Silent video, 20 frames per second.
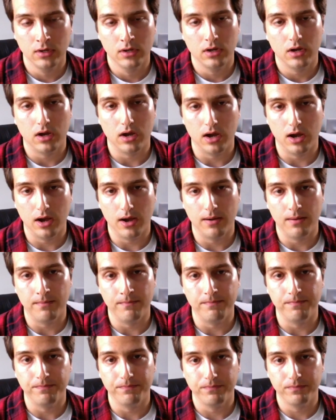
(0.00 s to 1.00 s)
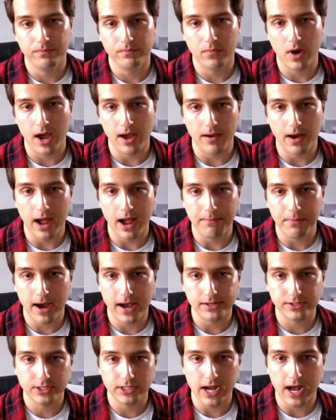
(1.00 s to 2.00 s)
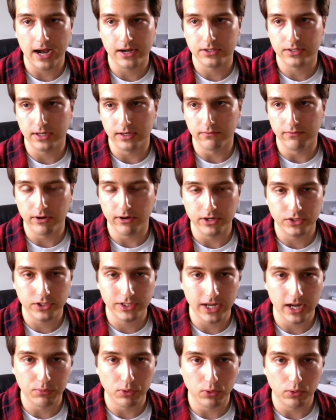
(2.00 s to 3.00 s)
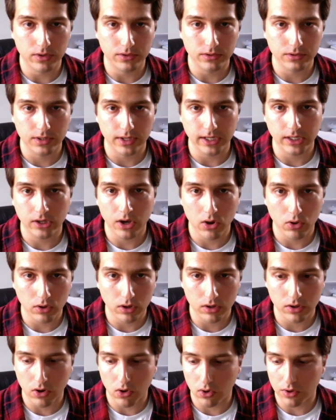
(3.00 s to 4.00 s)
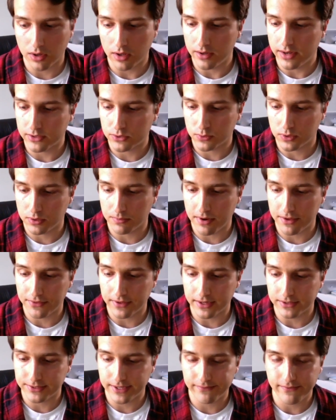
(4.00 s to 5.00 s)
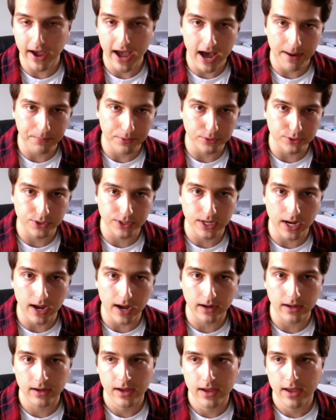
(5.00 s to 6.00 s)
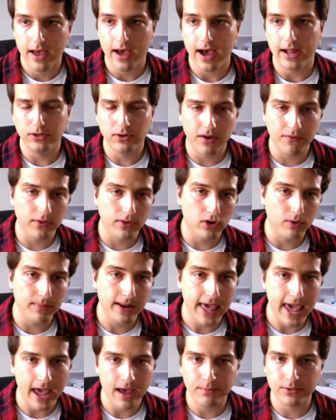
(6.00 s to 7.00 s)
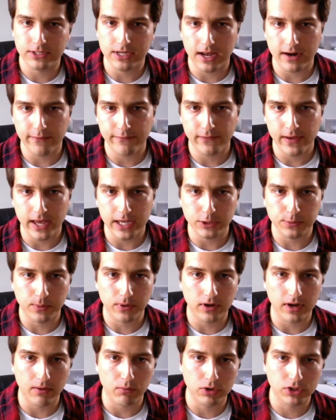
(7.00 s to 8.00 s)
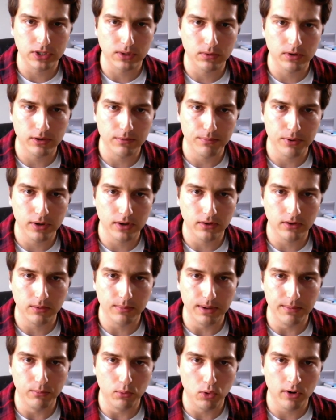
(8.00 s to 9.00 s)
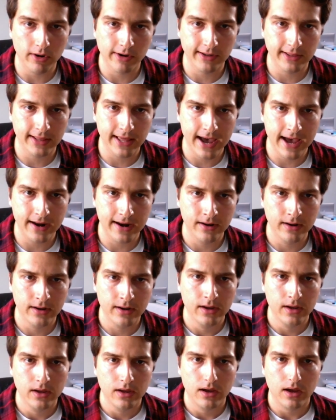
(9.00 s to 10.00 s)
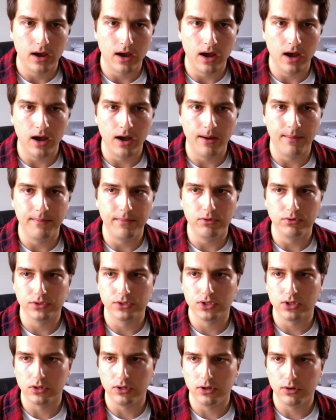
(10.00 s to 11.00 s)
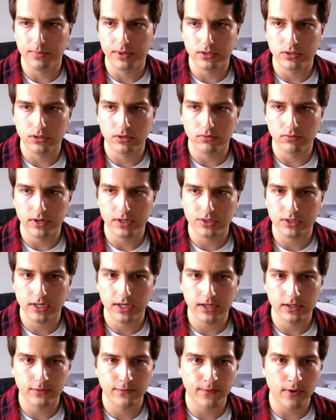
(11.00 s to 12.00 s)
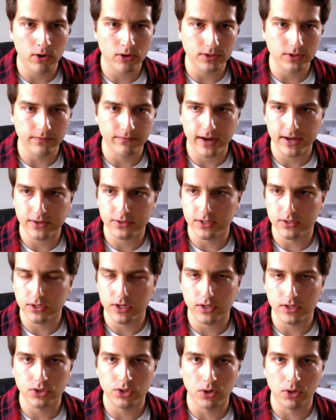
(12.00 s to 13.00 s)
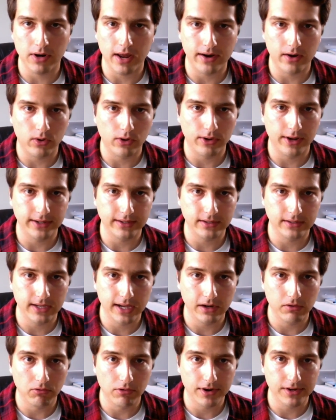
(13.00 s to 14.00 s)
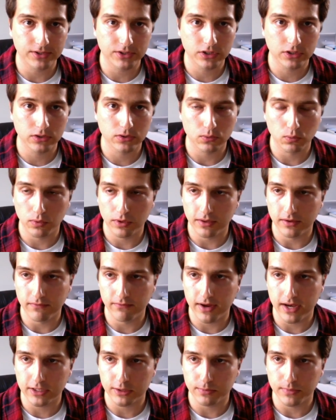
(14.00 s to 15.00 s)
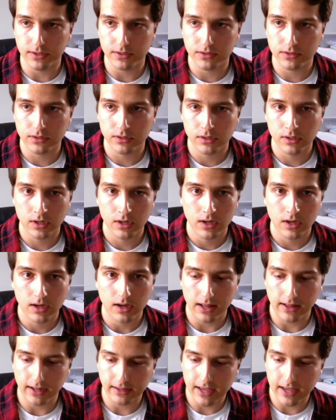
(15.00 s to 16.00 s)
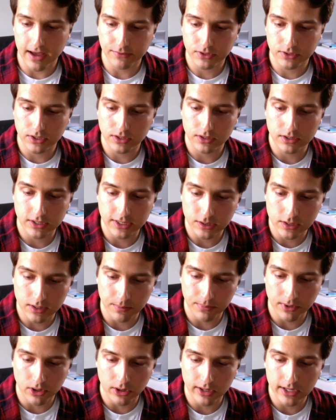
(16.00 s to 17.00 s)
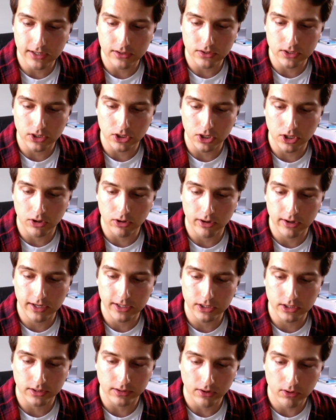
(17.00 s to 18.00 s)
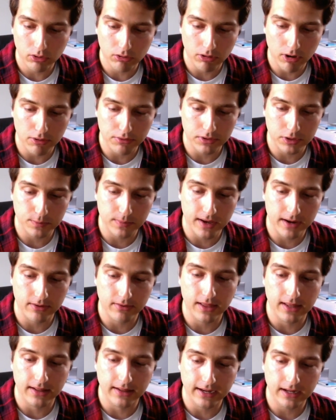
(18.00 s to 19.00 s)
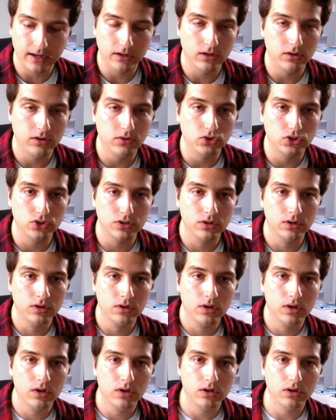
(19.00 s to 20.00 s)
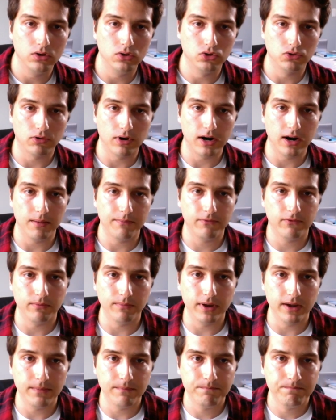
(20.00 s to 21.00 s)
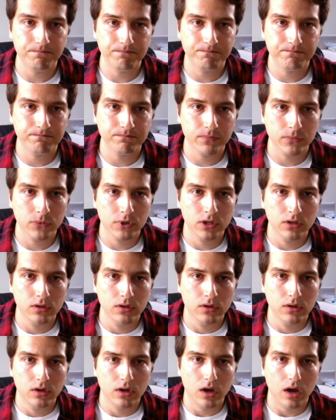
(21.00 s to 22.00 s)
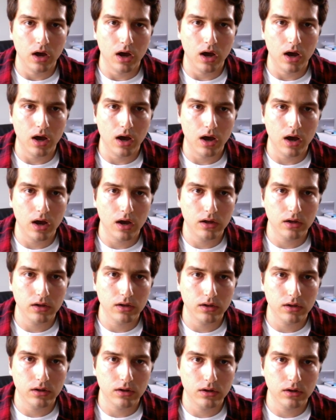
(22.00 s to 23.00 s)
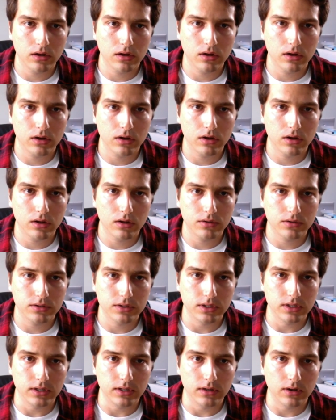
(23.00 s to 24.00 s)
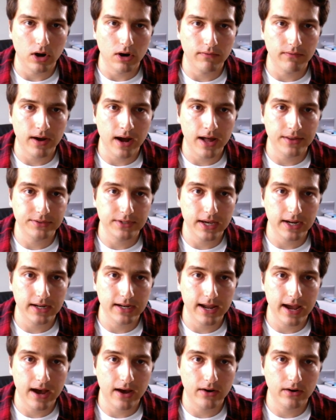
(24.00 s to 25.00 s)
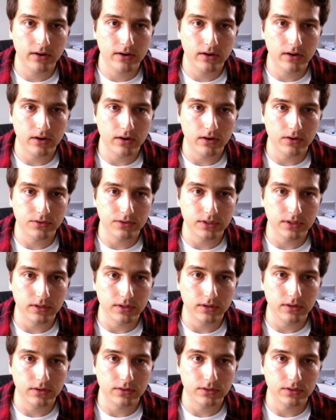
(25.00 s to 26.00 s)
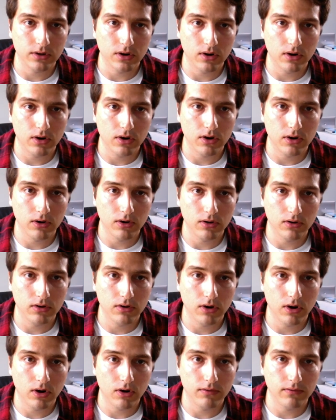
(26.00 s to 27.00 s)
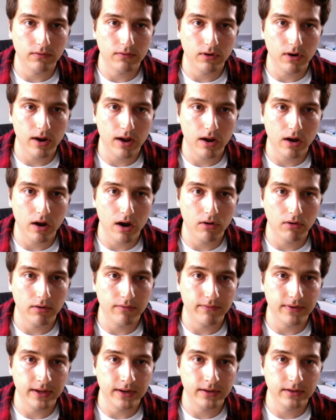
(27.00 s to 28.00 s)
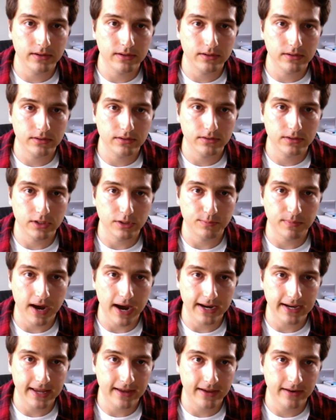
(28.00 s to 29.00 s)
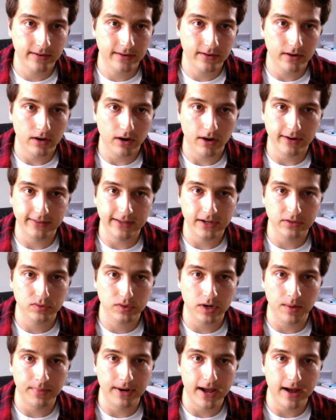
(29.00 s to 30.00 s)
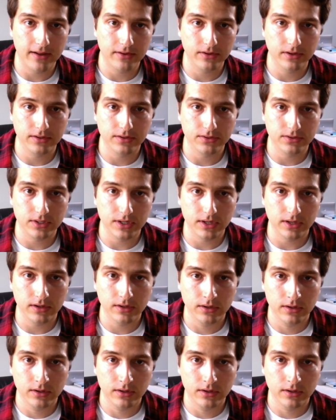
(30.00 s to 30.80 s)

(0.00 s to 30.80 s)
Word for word: Um, I, I buy stocks like very stable ones, like Coca Cola. That's one of my things. I have Apple stock. I do have a little bit of Amazon and Facebook. I wish I would have put a little bit more into that. Um, it was a little bit too risky. As far as investing is concerned, I don't like to take risks with investments. I like to have stability and security. Slow growth is better than like a huge, huge run up for me. Uh, let's see. Arvan's headed out. Or let's see. Is it Ar, Ar, Aravind? Says bye, Dan. All right. Thanks for coming out. Good to see you.